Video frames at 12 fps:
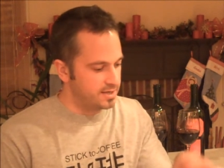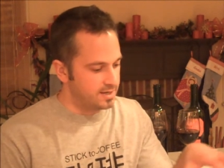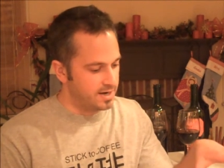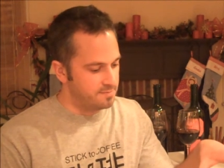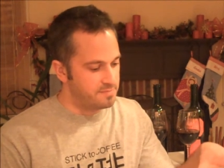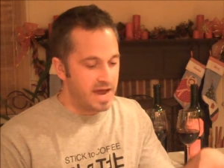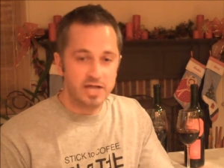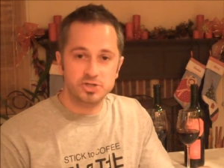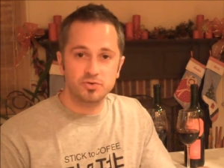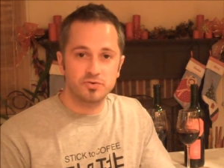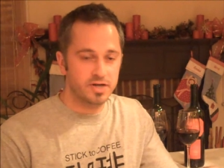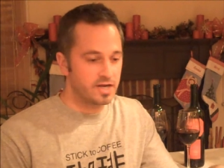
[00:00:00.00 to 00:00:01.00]
I'm
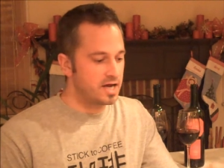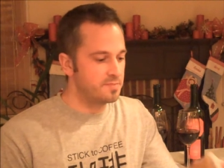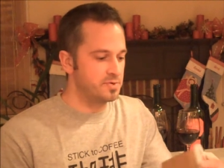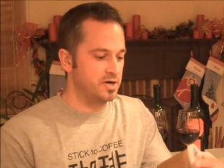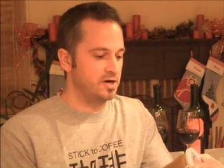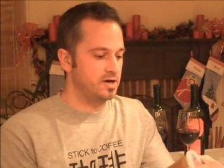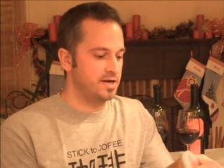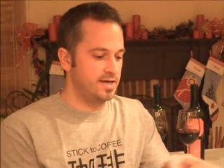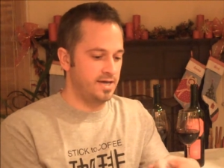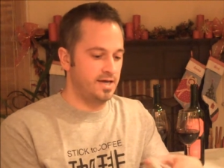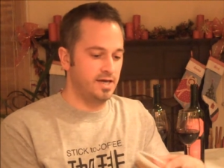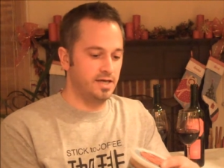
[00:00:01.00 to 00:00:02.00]
bacheloring it up here,
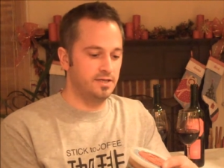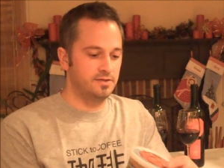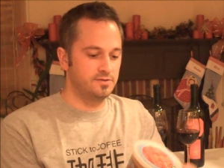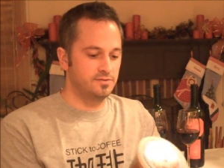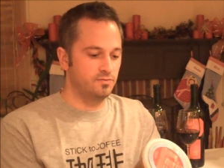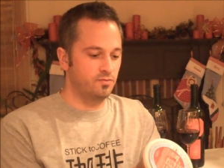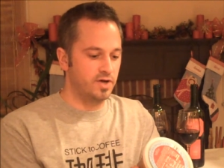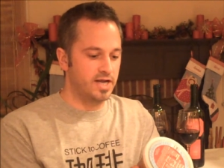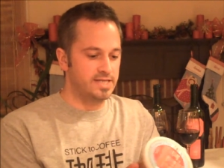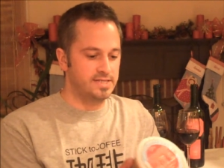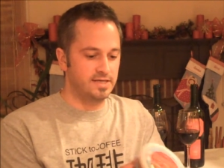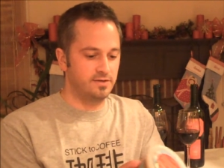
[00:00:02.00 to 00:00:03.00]
and what I
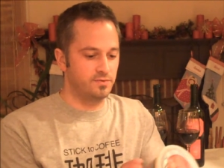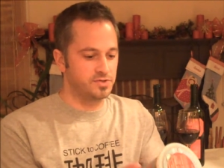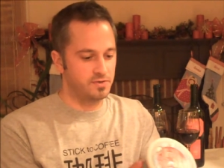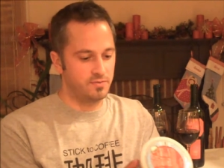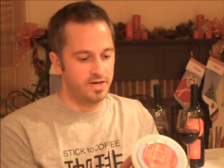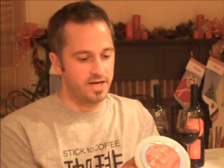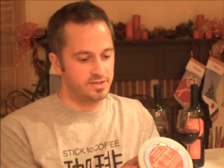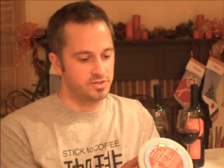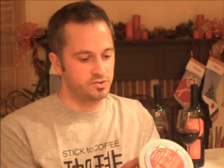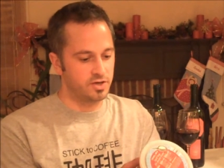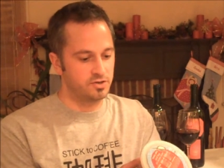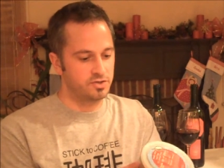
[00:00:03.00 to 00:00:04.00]
did was I went out to
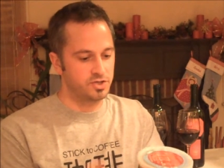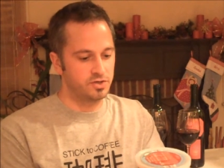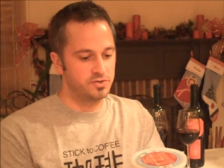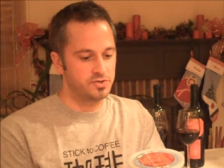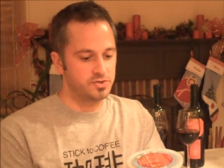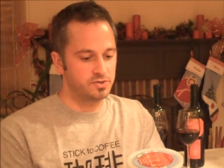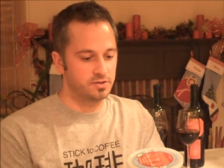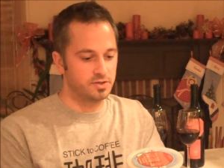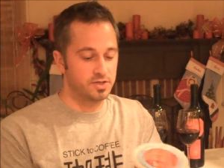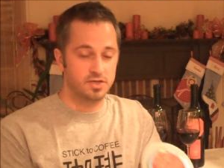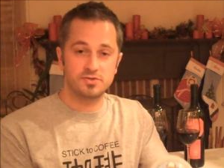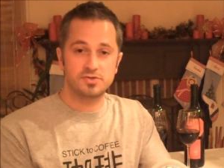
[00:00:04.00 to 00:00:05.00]
Trader Joe's
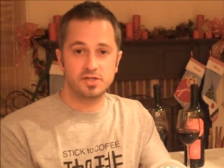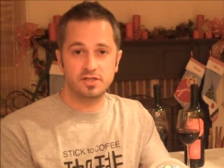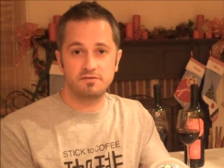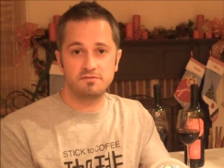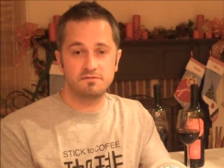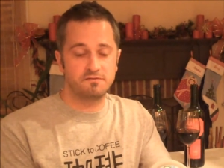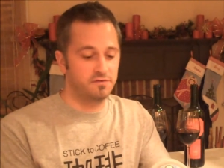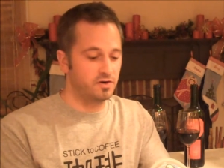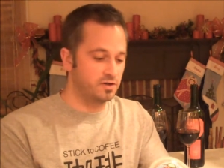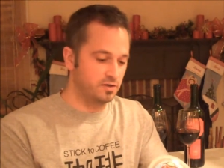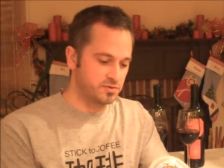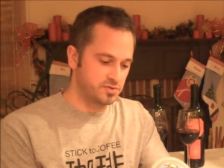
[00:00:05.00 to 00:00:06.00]
because I used to live very
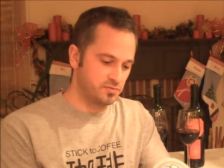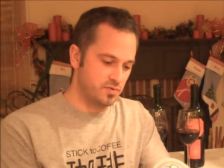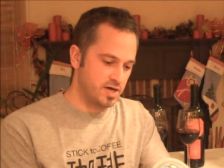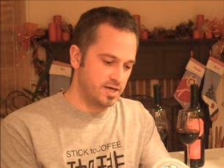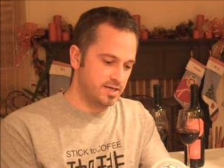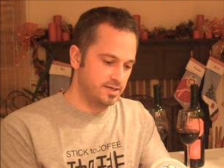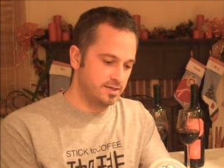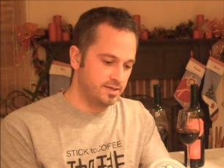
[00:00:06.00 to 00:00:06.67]
close to one, and